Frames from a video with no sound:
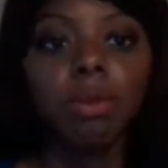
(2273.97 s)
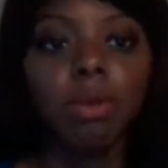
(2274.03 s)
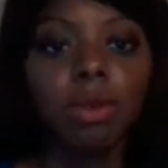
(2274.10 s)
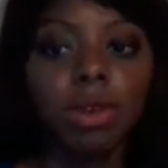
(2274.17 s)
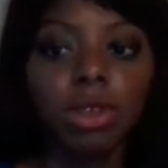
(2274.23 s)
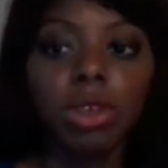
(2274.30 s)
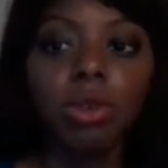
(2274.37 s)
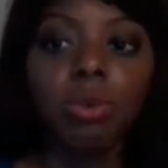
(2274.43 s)

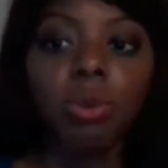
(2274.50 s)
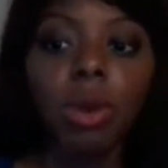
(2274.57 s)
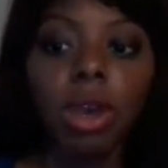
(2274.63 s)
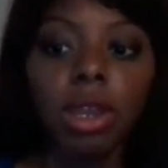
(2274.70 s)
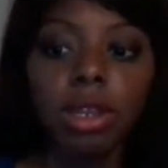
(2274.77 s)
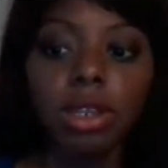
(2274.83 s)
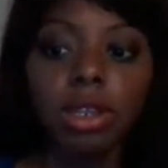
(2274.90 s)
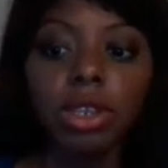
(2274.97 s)

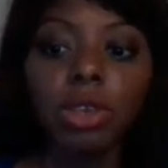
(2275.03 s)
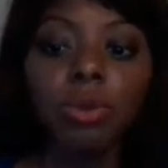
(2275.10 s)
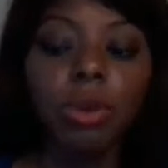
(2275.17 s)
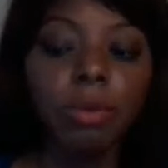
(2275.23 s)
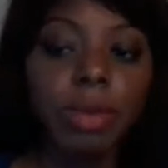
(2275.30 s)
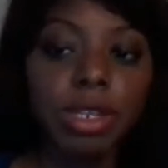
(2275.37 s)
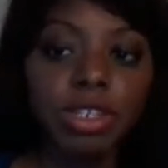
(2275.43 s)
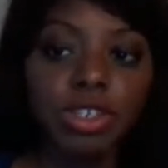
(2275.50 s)

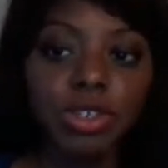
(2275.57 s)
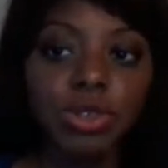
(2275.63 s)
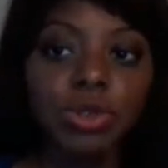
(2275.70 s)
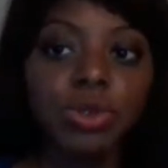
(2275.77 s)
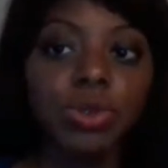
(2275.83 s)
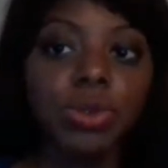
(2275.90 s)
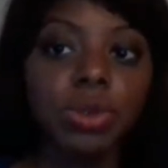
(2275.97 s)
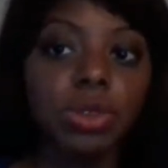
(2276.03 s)
me
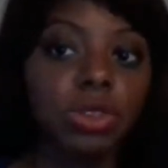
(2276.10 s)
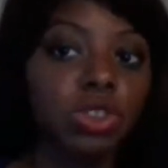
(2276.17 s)
to